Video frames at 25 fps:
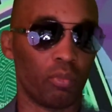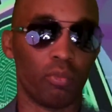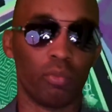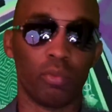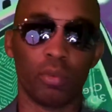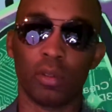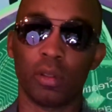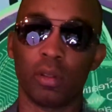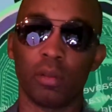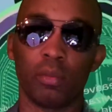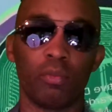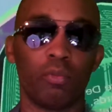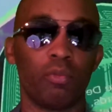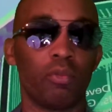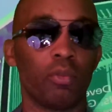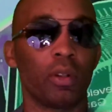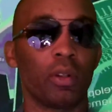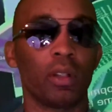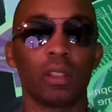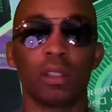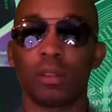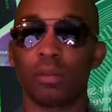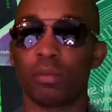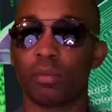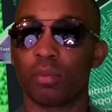the
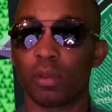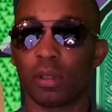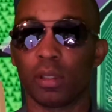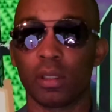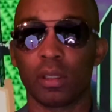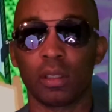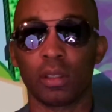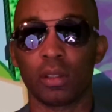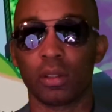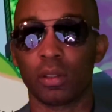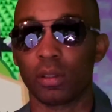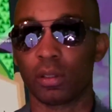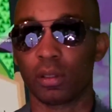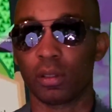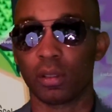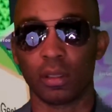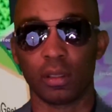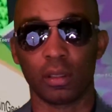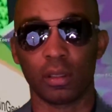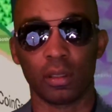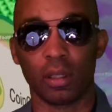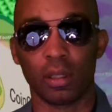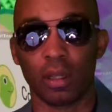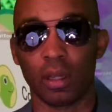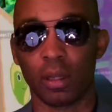really early
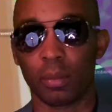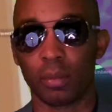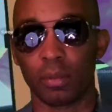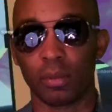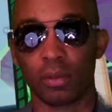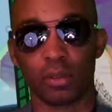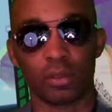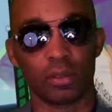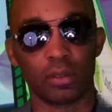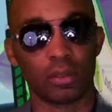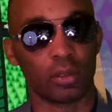adopters,